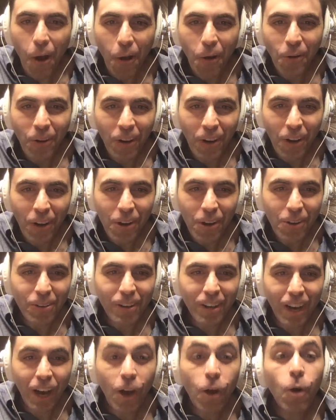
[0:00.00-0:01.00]
Oh no!
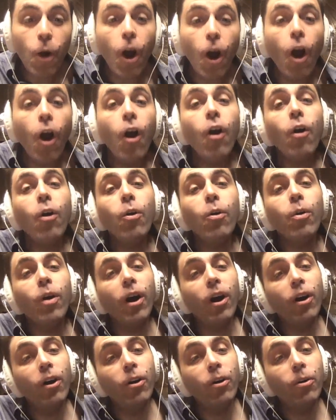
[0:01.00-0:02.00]

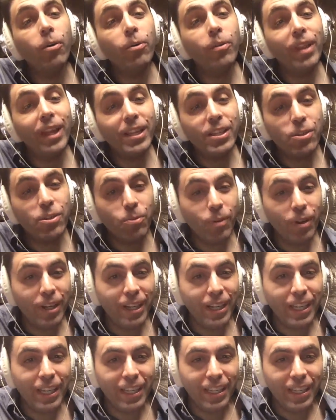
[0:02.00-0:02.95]
Oh! That's why.